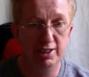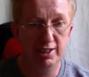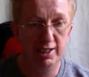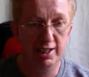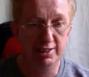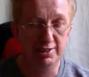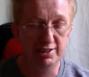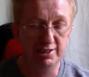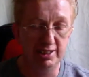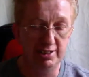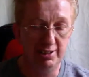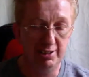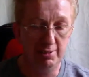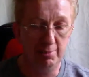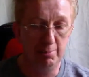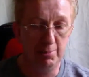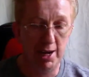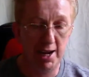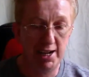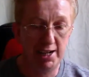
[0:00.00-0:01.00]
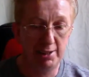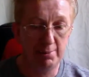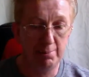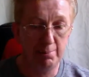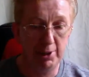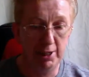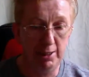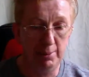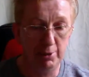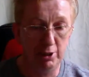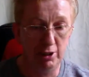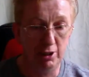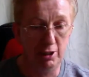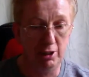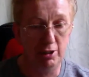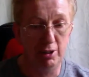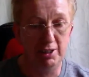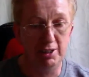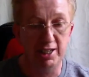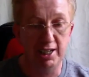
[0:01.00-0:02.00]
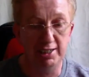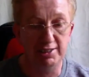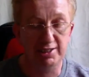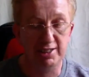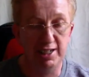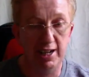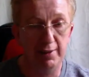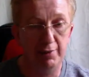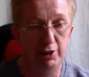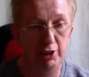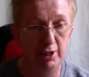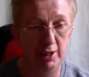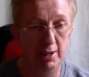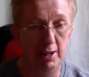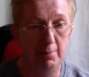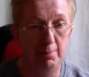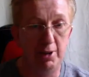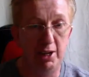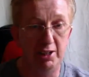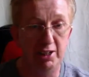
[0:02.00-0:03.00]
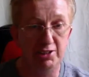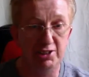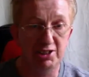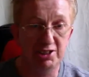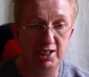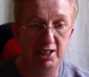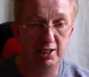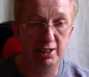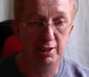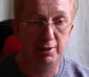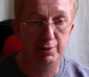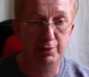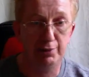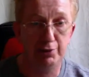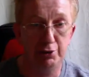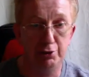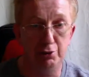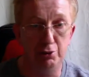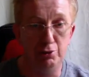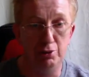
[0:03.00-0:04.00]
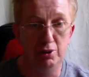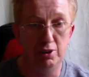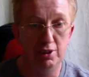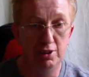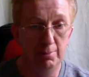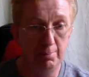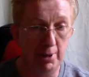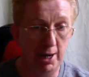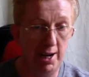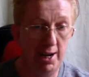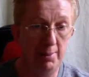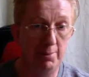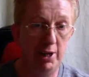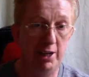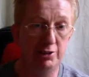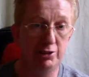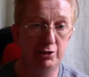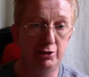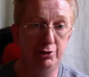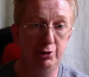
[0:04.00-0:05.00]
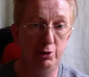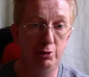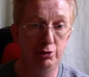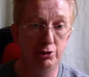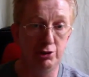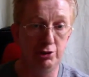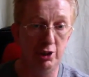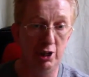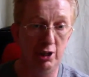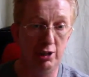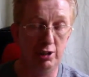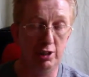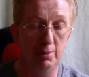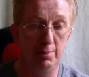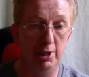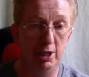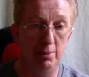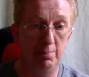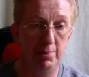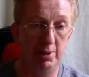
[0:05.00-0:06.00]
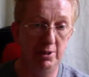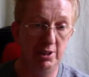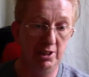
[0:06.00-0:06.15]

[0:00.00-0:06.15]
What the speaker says: it's making people, or it's giving them an incentive to buy Masternodes and lock them up.